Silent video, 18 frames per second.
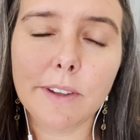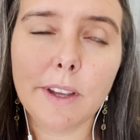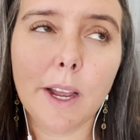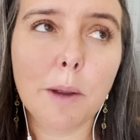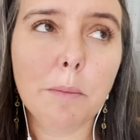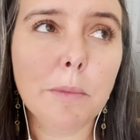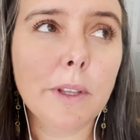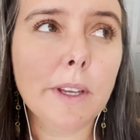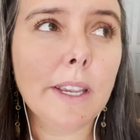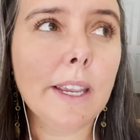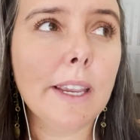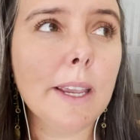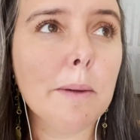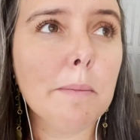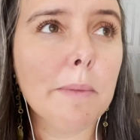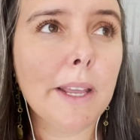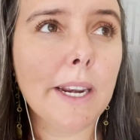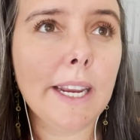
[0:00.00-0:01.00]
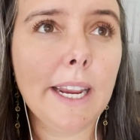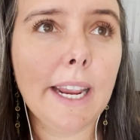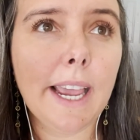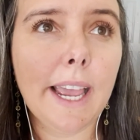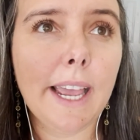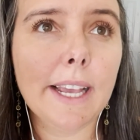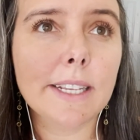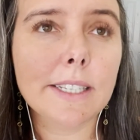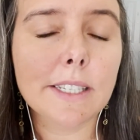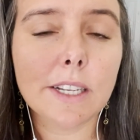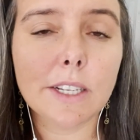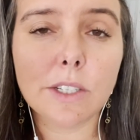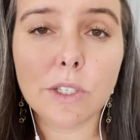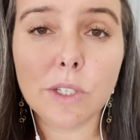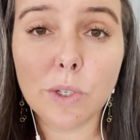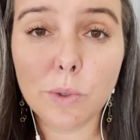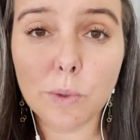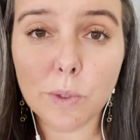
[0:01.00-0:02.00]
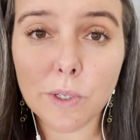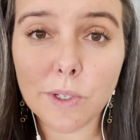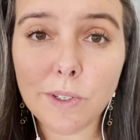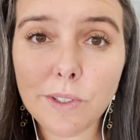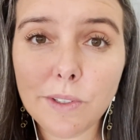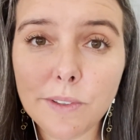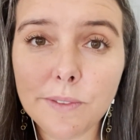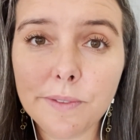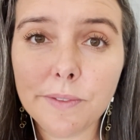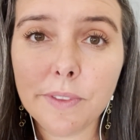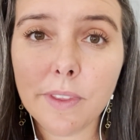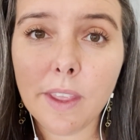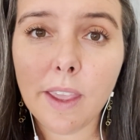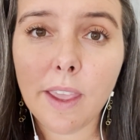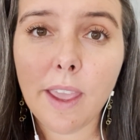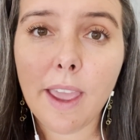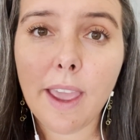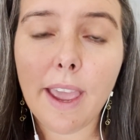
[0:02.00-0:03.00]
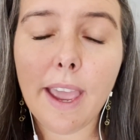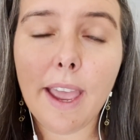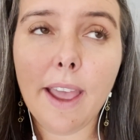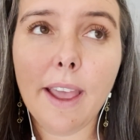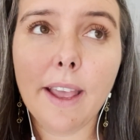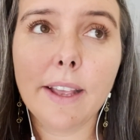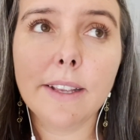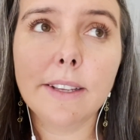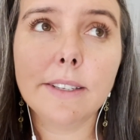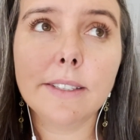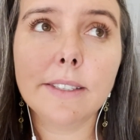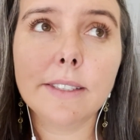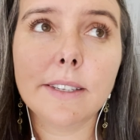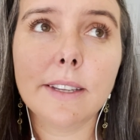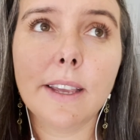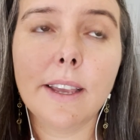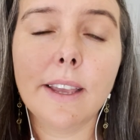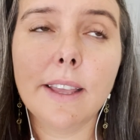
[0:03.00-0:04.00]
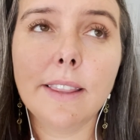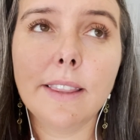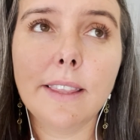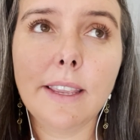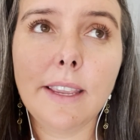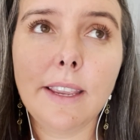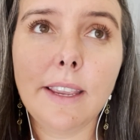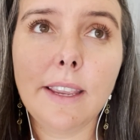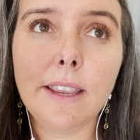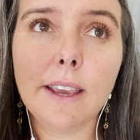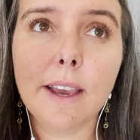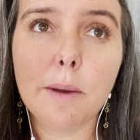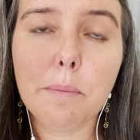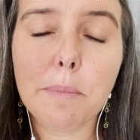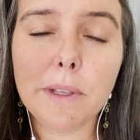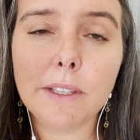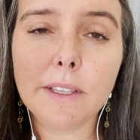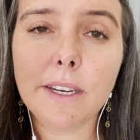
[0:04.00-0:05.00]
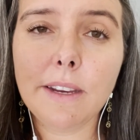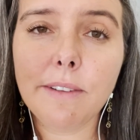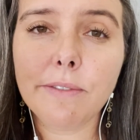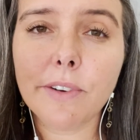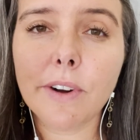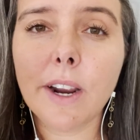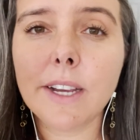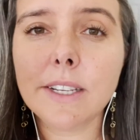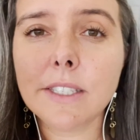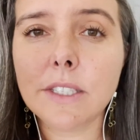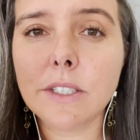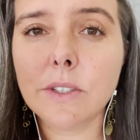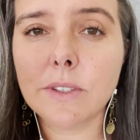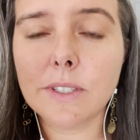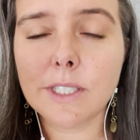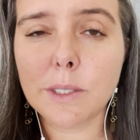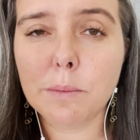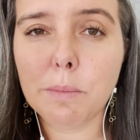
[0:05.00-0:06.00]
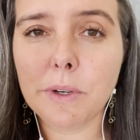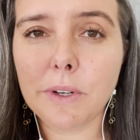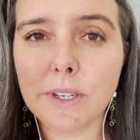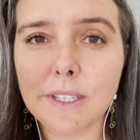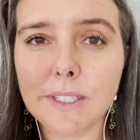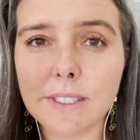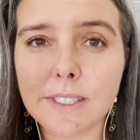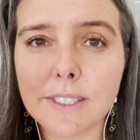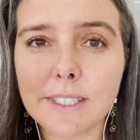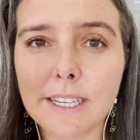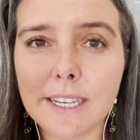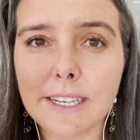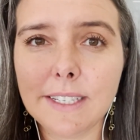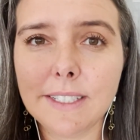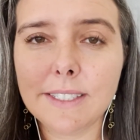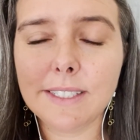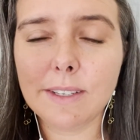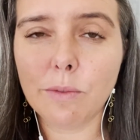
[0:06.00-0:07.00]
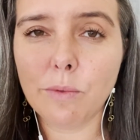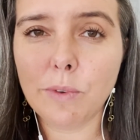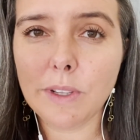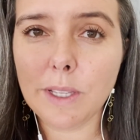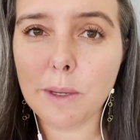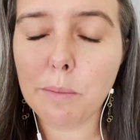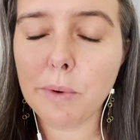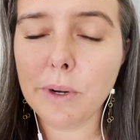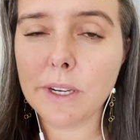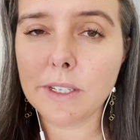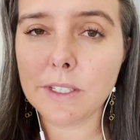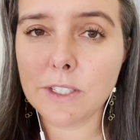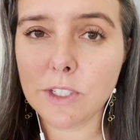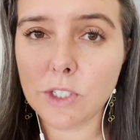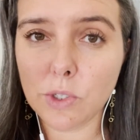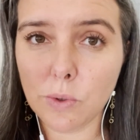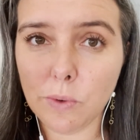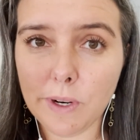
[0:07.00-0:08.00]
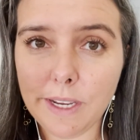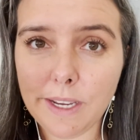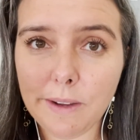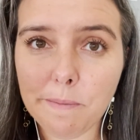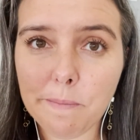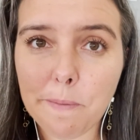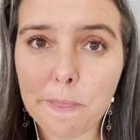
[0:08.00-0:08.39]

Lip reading: I'm looking at money as a tool, as the ability for us to experience things that really bring us joy.